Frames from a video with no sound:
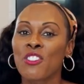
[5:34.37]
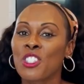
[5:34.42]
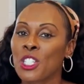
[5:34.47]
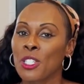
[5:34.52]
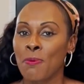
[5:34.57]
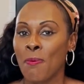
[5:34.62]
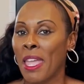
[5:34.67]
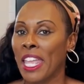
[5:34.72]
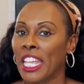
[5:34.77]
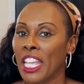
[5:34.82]
of
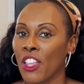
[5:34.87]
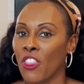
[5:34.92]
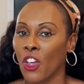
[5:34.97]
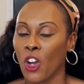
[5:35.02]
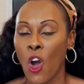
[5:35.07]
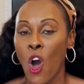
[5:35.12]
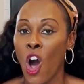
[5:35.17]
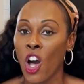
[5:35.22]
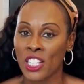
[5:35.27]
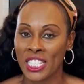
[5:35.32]
just making the
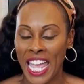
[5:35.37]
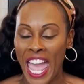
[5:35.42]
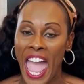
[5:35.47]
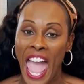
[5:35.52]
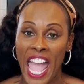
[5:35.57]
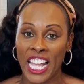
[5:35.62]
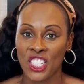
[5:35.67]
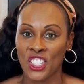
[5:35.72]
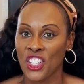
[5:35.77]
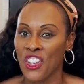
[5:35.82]
call to
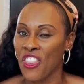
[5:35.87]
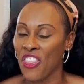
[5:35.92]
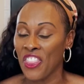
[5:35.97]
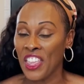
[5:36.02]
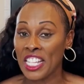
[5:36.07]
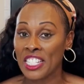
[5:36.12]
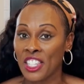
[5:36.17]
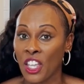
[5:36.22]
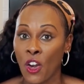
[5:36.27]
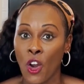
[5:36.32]
action
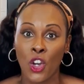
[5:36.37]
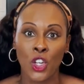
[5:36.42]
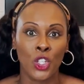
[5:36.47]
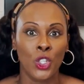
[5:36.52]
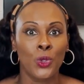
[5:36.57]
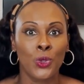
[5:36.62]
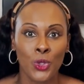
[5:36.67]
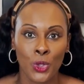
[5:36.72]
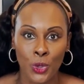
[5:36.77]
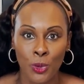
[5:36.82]
things that are
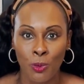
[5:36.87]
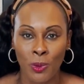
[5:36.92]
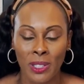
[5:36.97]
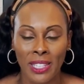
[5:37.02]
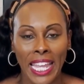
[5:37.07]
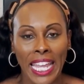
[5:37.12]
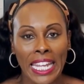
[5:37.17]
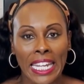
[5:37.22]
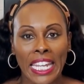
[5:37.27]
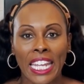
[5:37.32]
YouTube
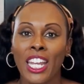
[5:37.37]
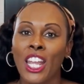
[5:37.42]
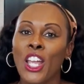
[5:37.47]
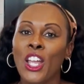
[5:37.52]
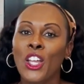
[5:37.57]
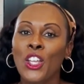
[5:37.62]
related,